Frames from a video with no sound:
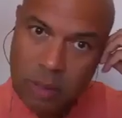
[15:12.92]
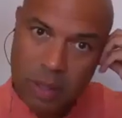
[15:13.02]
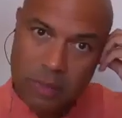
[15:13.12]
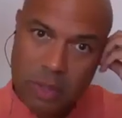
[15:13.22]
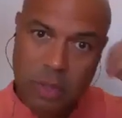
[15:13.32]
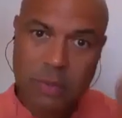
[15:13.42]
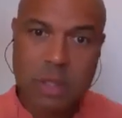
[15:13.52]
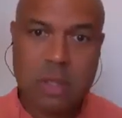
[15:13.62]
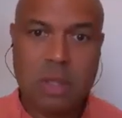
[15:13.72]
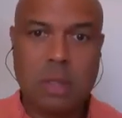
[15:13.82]
be of
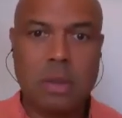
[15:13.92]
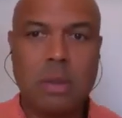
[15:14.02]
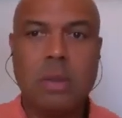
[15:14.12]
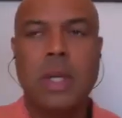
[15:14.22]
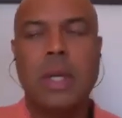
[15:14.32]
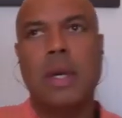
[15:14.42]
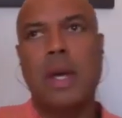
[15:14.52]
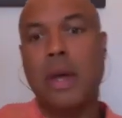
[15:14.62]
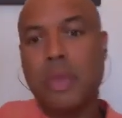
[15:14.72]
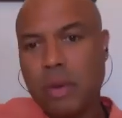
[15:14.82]
service to
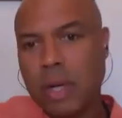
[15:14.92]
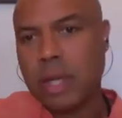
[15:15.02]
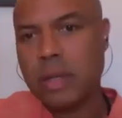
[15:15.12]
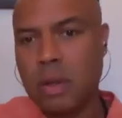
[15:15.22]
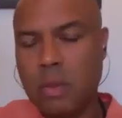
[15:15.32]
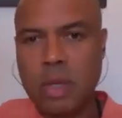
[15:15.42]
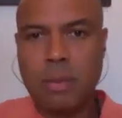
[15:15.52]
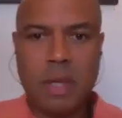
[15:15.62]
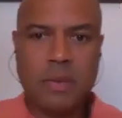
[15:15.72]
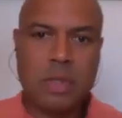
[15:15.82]
othering. I don't want
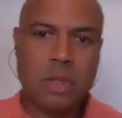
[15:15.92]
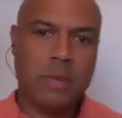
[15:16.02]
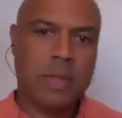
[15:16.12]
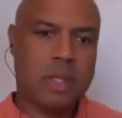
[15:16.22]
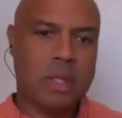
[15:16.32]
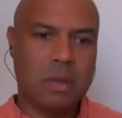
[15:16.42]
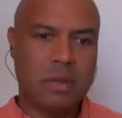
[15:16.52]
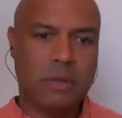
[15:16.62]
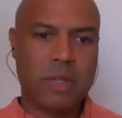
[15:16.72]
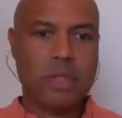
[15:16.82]
to be of service to
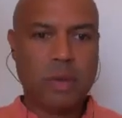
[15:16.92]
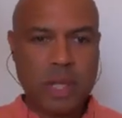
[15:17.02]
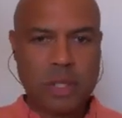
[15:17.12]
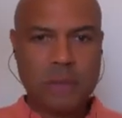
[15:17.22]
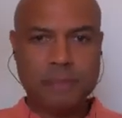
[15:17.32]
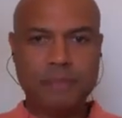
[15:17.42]
frustration.